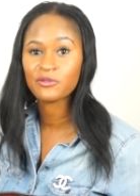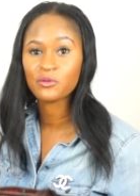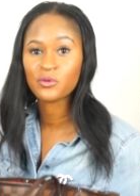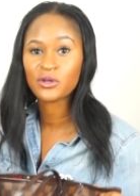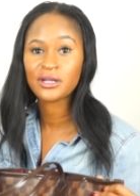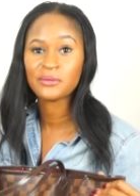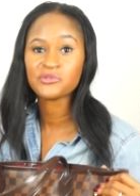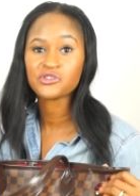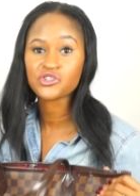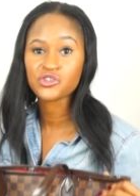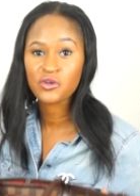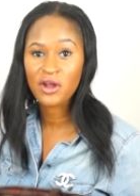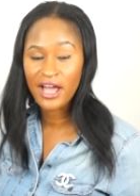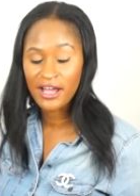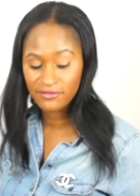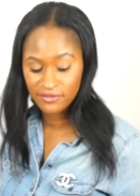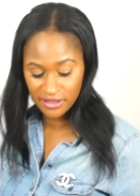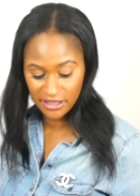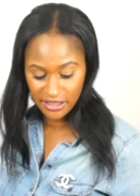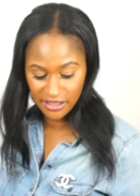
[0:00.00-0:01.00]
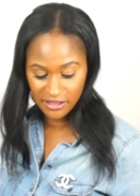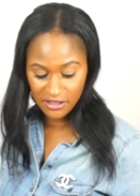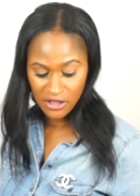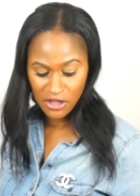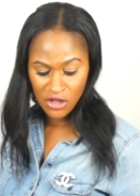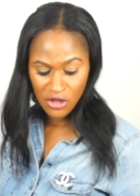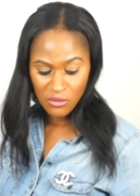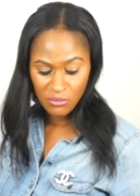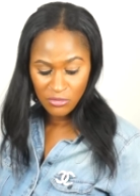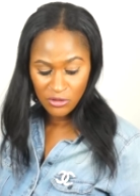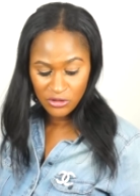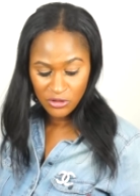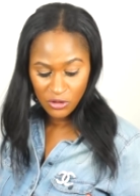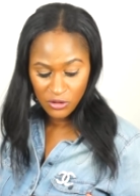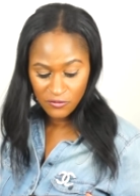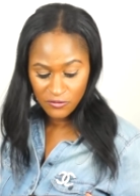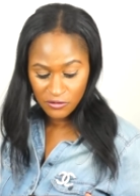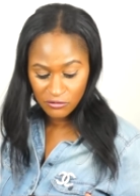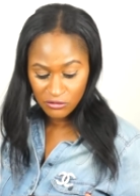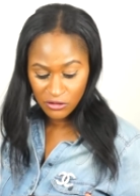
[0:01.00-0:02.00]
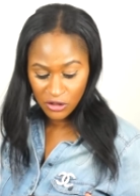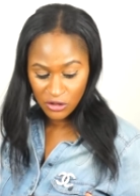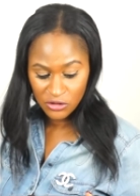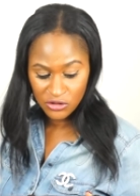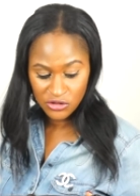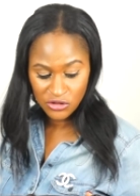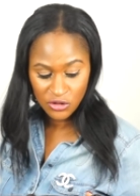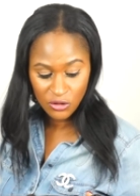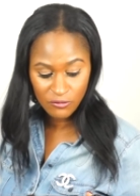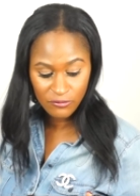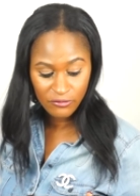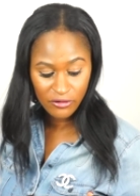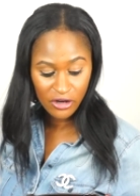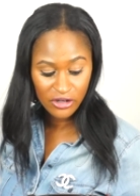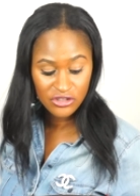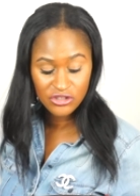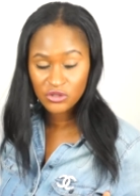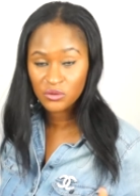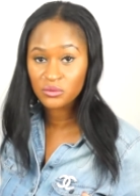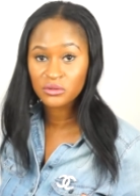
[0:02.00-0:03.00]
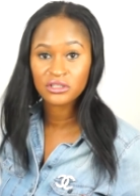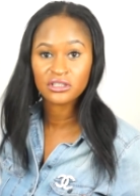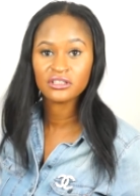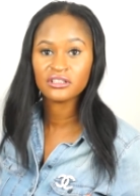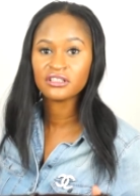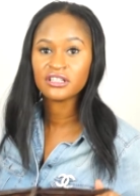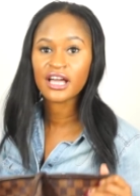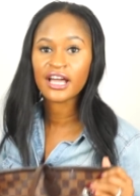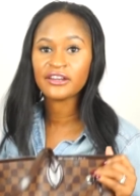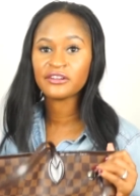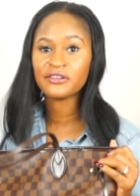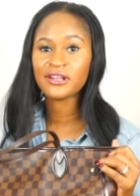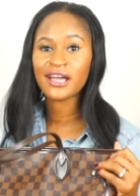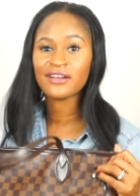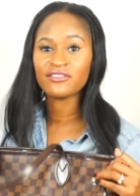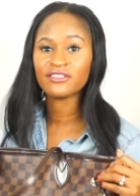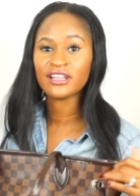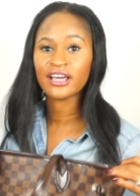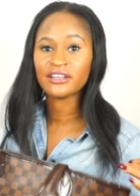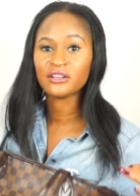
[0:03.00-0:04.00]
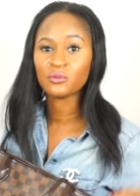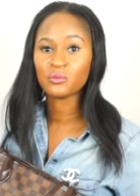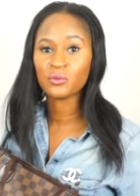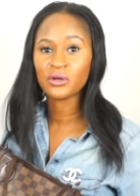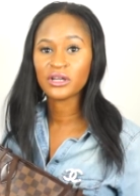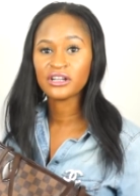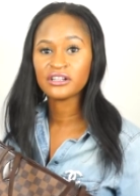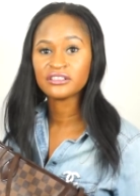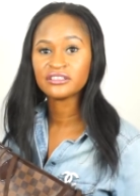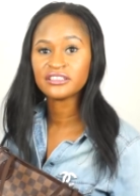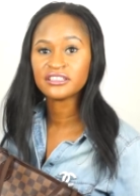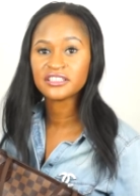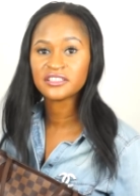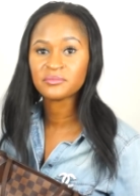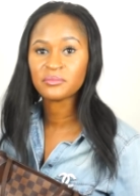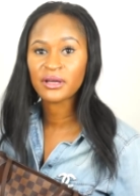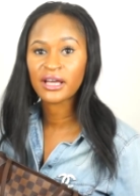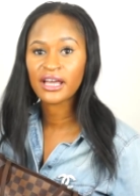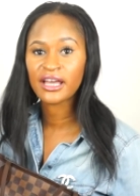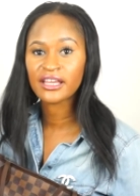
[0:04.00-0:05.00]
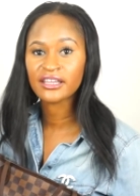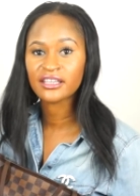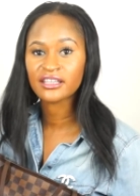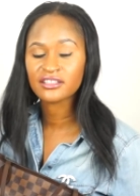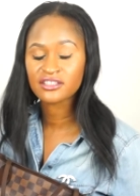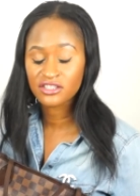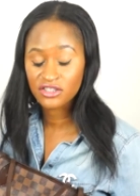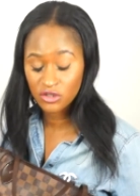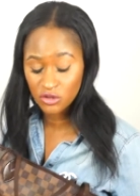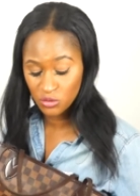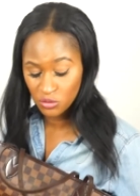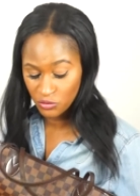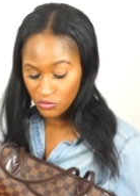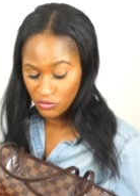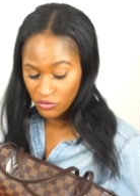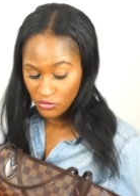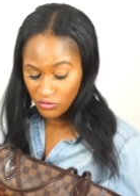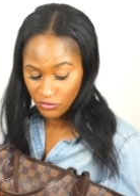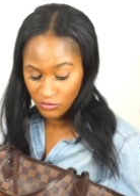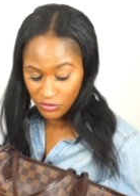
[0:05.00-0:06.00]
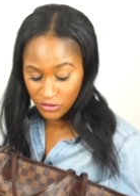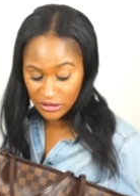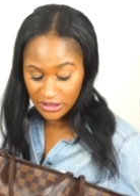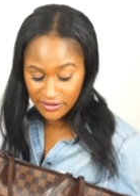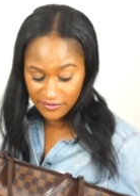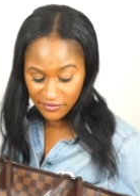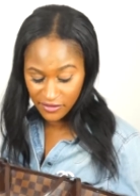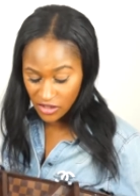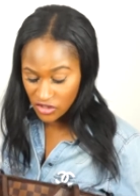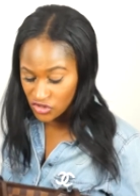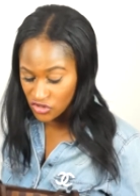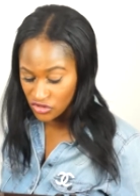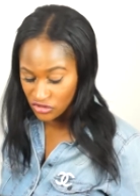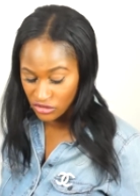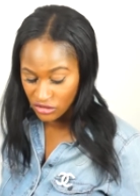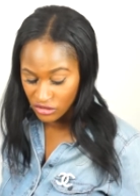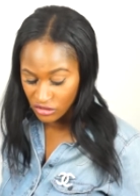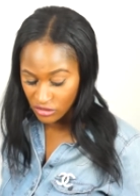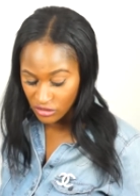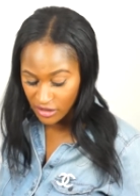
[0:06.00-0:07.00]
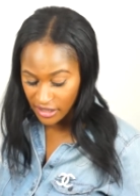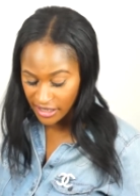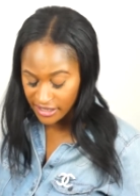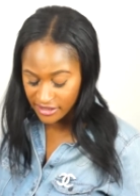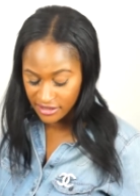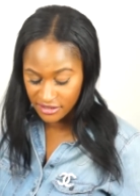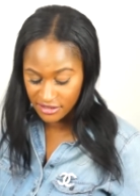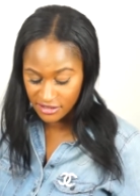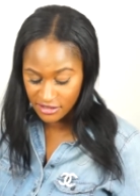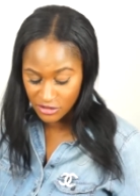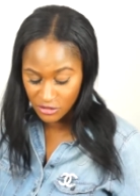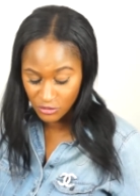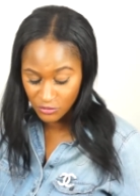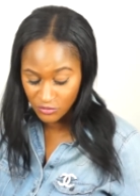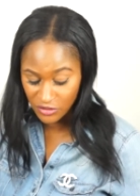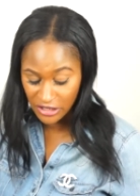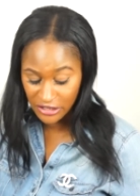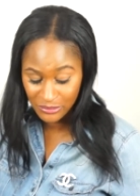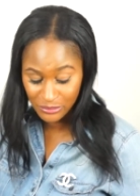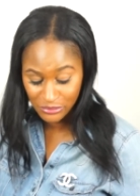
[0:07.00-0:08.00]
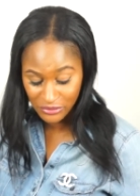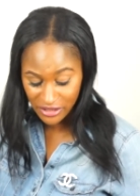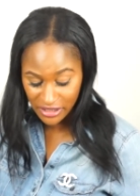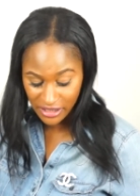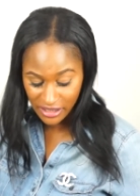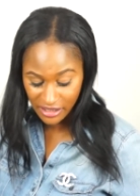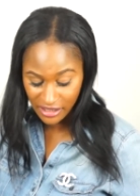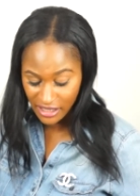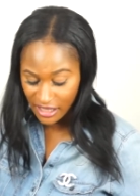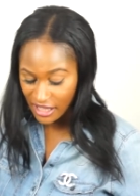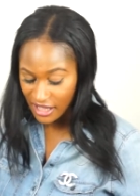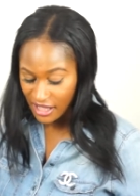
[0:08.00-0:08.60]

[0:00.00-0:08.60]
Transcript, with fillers: for when I'm traveling. But overall, so far so good. I don't have a lot of wear in this bag. It's still fully functional, and it's still very pretty.